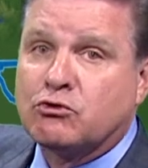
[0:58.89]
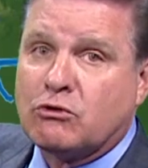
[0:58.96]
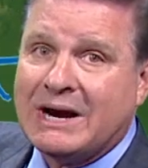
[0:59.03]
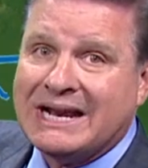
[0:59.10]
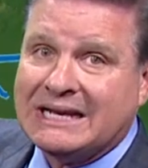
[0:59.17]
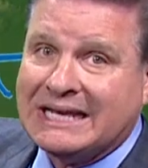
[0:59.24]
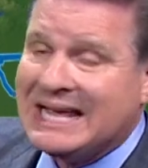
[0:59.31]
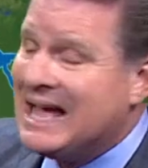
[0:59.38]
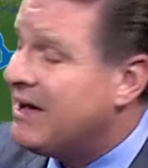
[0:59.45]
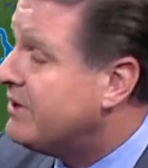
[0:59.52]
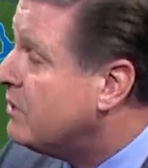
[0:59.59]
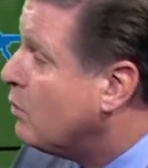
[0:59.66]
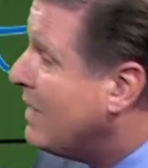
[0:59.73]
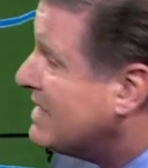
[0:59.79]
greatly
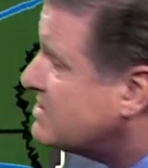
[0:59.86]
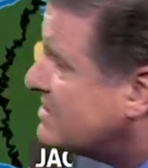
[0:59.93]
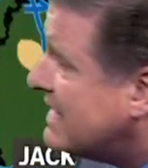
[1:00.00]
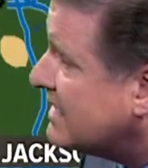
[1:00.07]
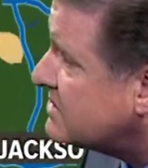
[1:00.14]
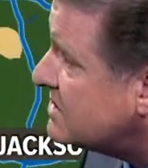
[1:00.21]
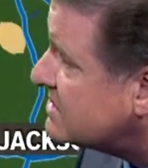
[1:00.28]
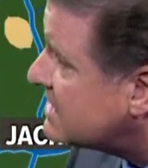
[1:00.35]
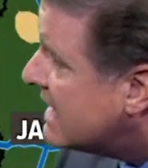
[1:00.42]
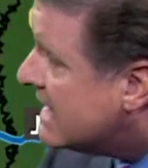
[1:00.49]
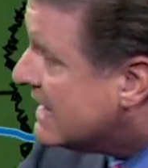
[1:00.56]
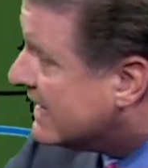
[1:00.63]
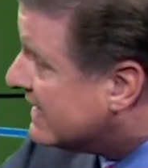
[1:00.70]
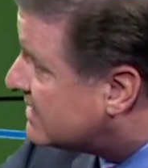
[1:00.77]
out in West Texas.
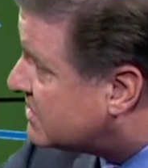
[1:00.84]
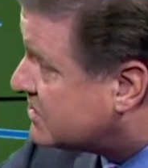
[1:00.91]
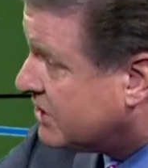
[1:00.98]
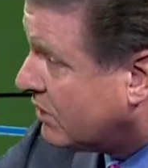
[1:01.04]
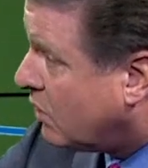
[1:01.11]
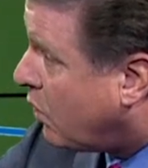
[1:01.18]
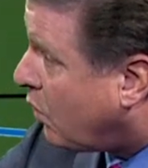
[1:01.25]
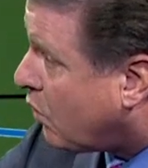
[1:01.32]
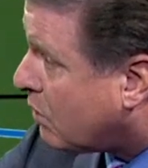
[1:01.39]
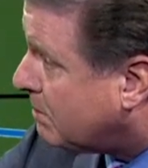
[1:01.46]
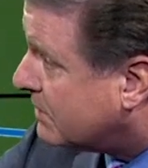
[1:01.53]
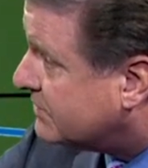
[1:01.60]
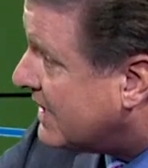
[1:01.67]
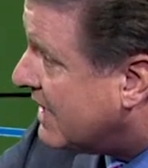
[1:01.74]
It's still
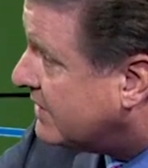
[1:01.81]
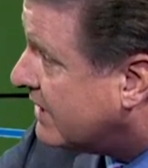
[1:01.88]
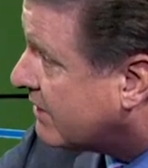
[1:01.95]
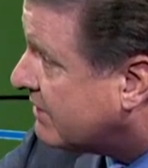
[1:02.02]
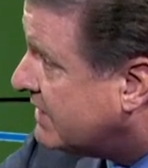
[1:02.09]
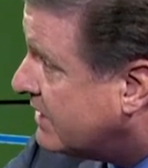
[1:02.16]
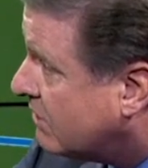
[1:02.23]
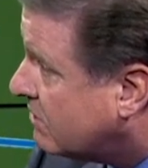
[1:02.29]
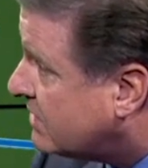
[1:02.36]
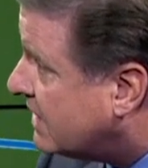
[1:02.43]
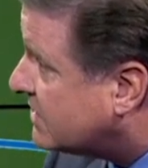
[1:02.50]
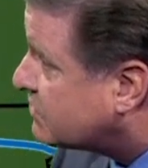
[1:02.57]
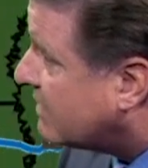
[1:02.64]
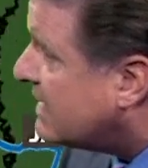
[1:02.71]
horrible down here in Hill
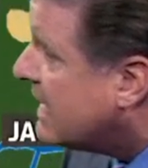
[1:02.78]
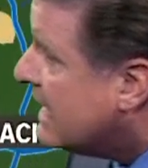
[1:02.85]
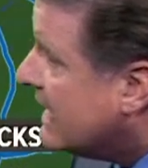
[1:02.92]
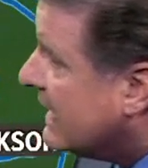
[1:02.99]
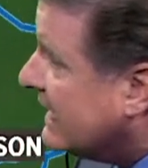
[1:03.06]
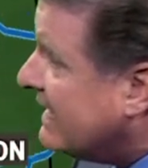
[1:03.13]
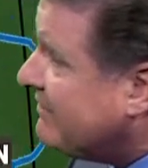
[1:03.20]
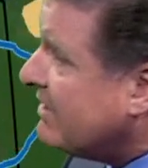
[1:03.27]
Country. And